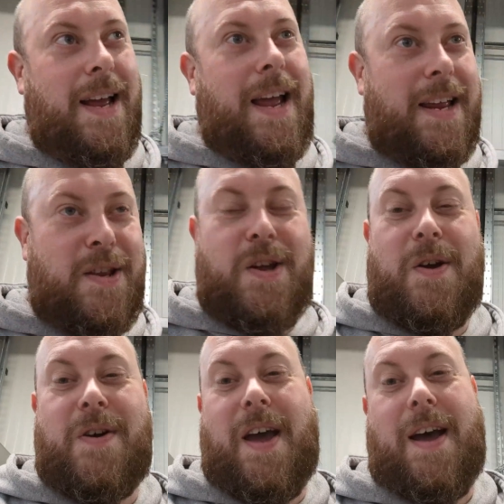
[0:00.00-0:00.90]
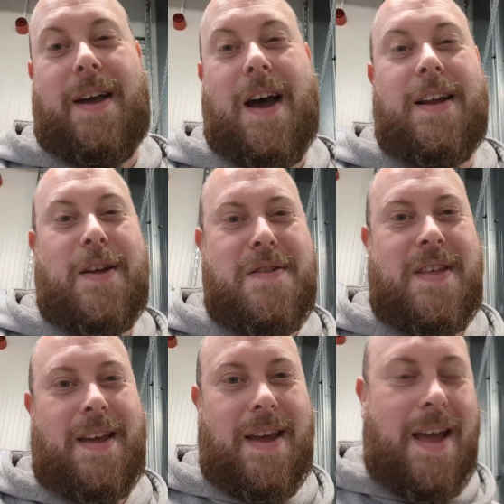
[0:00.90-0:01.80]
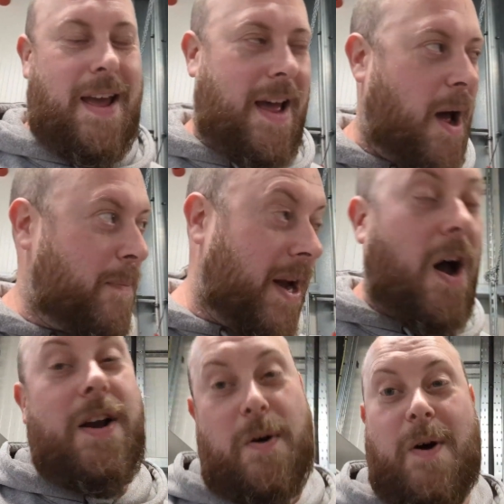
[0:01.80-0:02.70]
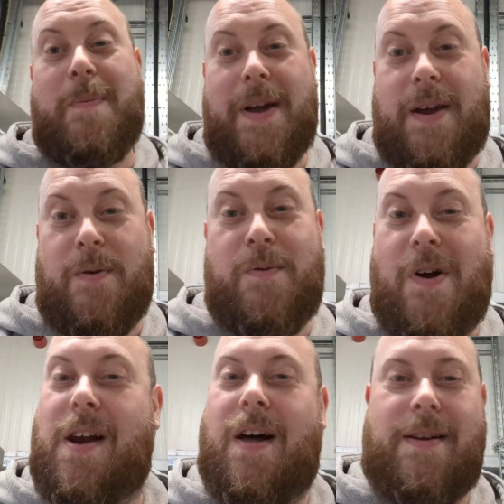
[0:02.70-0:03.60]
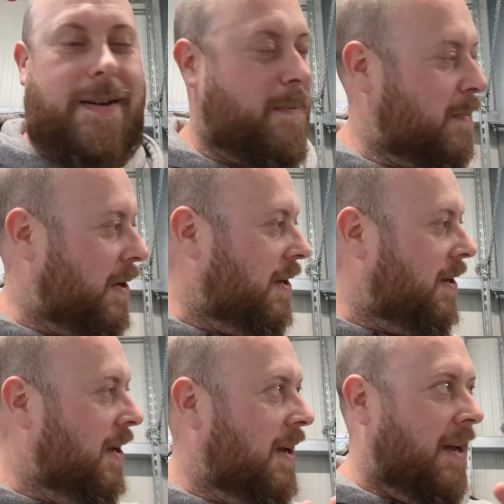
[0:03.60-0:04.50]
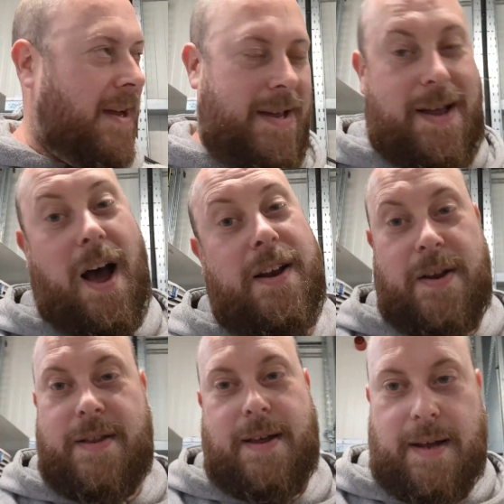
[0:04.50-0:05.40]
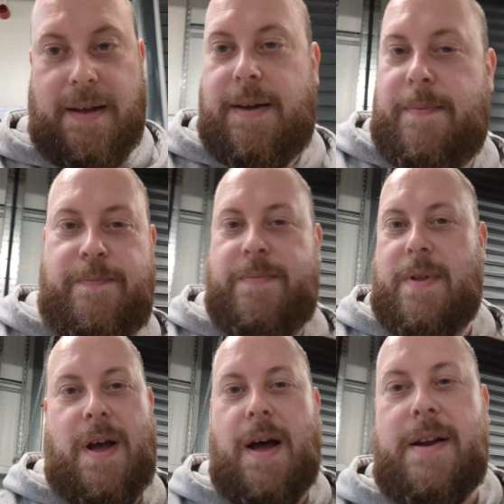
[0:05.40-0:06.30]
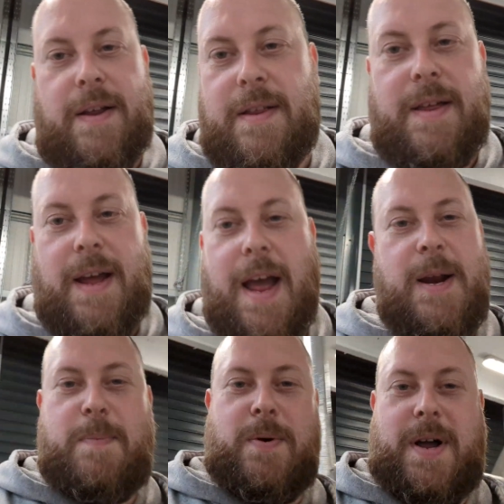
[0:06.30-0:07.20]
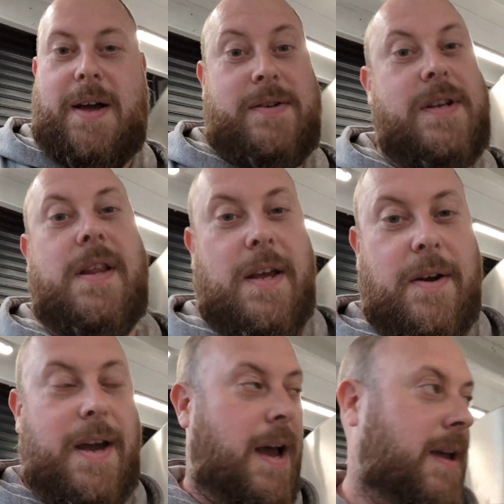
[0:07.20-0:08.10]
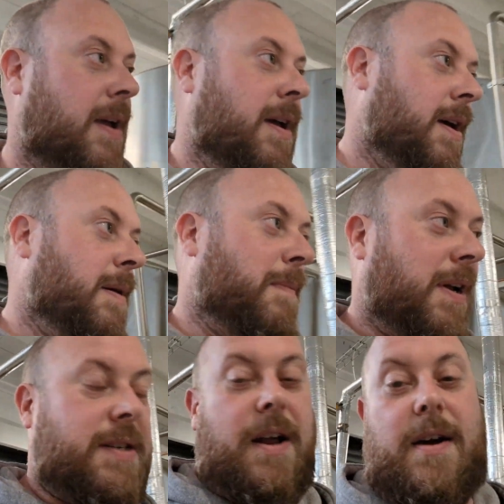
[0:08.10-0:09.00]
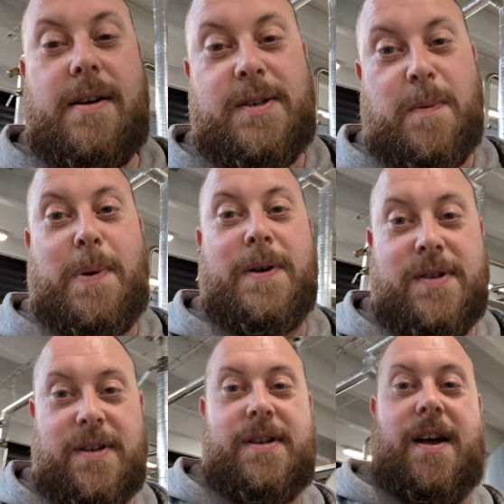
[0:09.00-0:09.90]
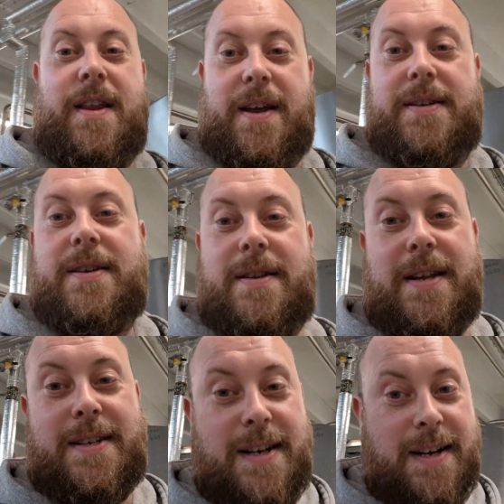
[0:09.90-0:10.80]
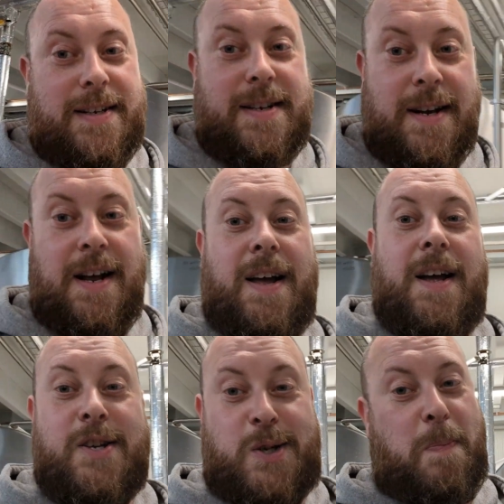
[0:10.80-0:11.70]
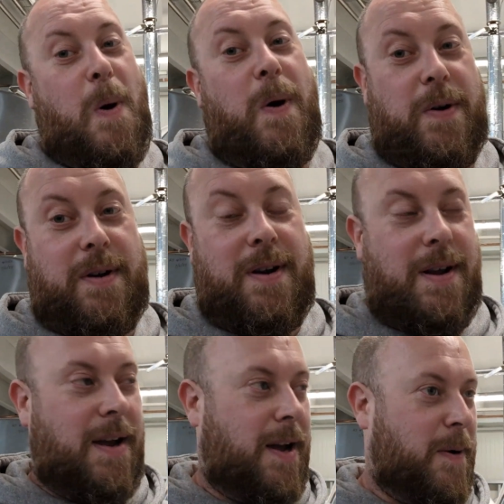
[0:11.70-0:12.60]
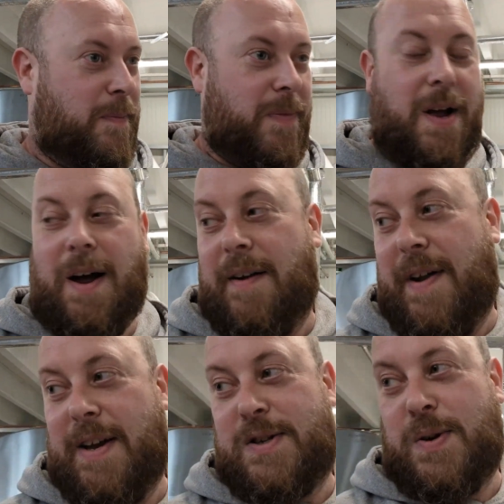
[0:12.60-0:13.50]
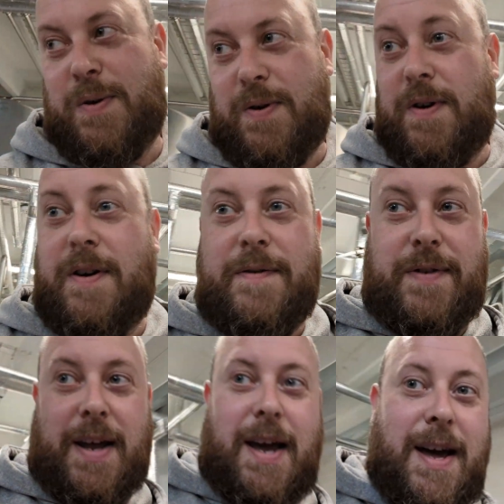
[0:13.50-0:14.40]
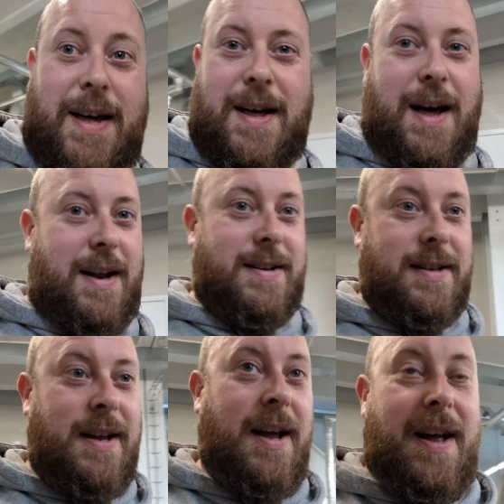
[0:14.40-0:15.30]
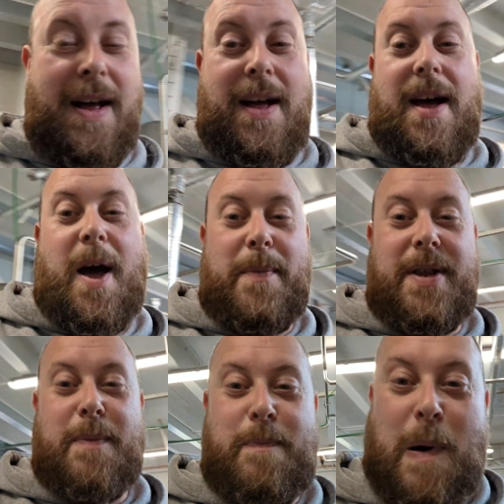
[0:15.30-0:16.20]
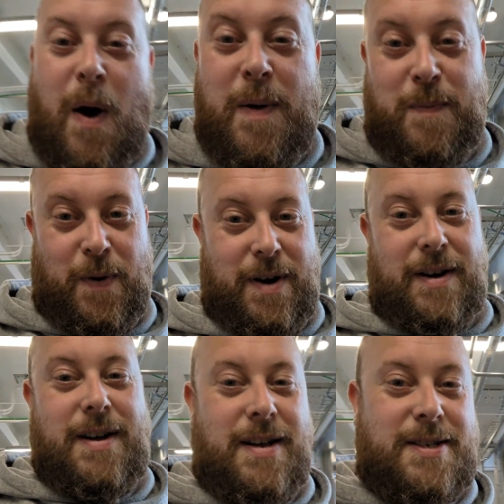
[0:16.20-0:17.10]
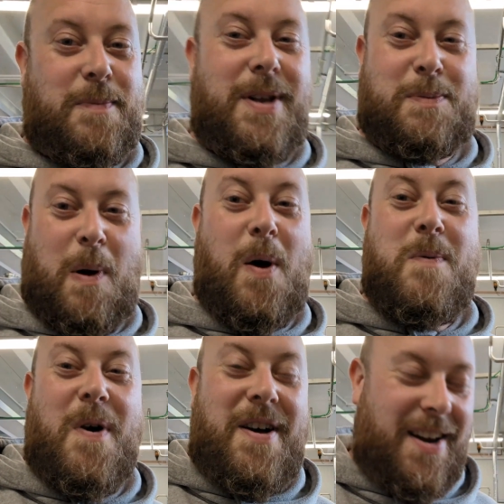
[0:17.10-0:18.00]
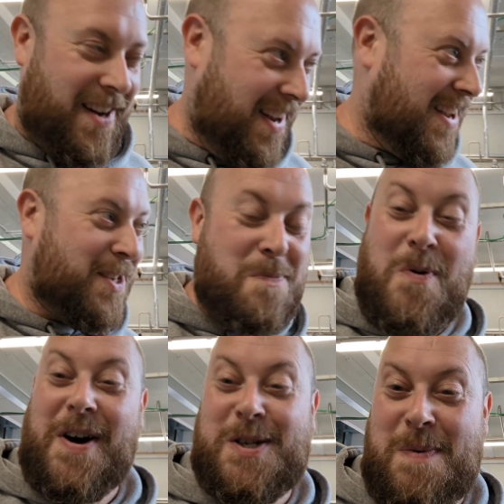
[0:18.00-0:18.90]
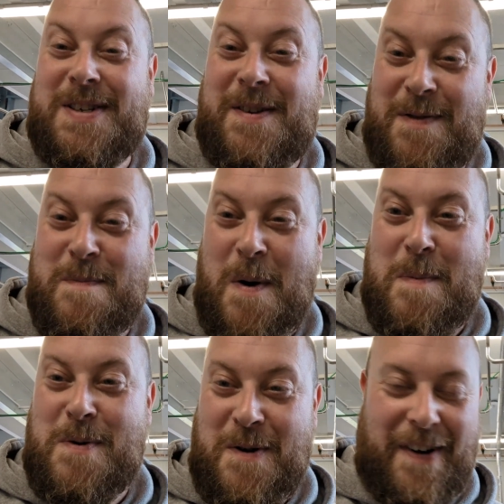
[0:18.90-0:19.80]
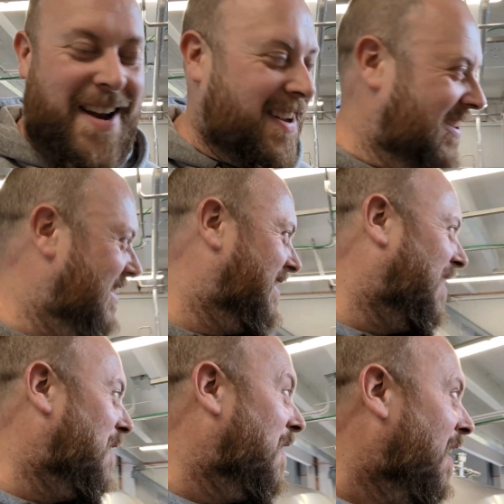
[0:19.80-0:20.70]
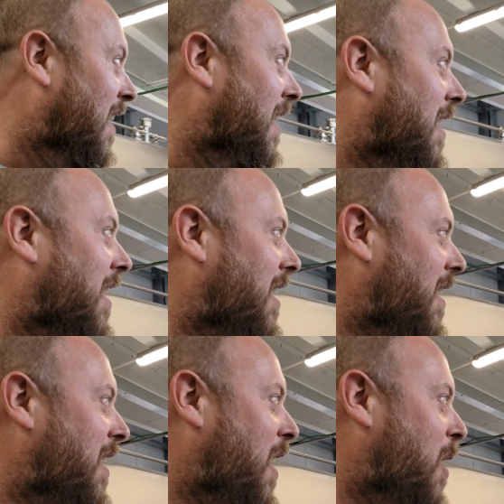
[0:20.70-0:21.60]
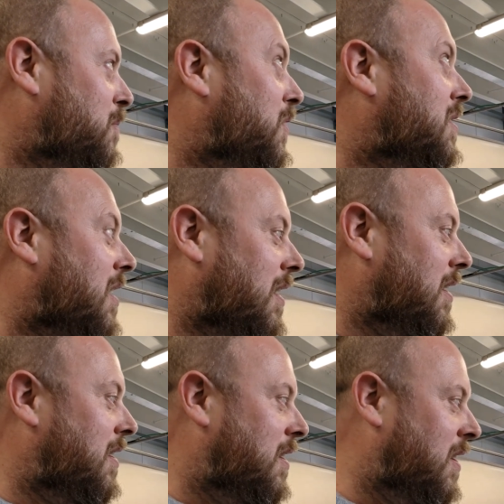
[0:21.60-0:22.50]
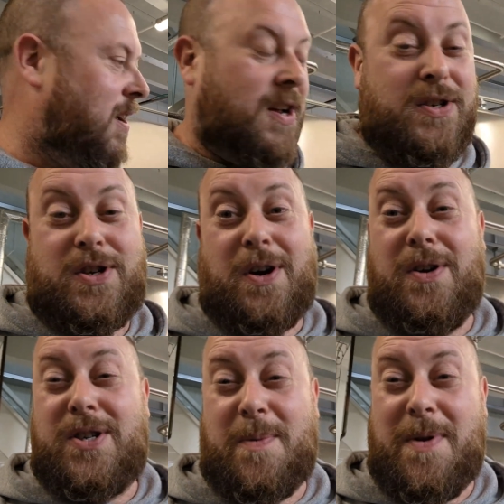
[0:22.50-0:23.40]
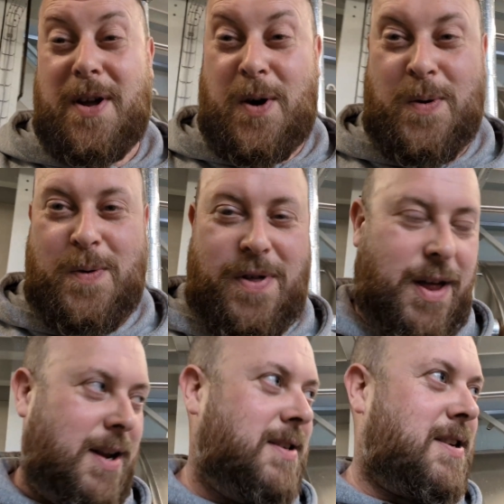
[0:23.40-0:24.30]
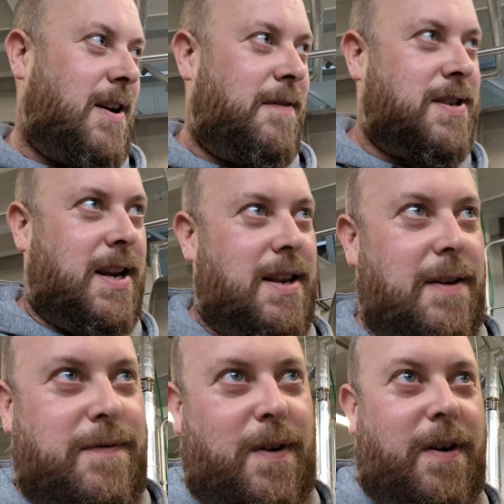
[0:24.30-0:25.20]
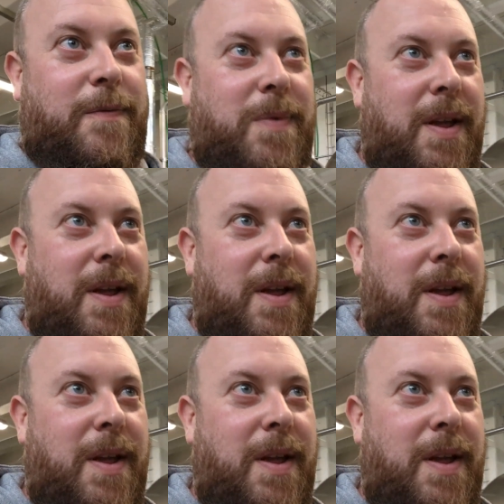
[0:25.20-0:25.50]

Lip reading: in the UK, I know I make an alright lager, but I don't think anybody else in the UK makes lagers or pilsners like this. This is spot on. I've had a tour of the kit, and I mean the pipework, some of this pipework, it's more expensive than my brewery. So I'm just going to show you some of the cool things that I've seen they've got.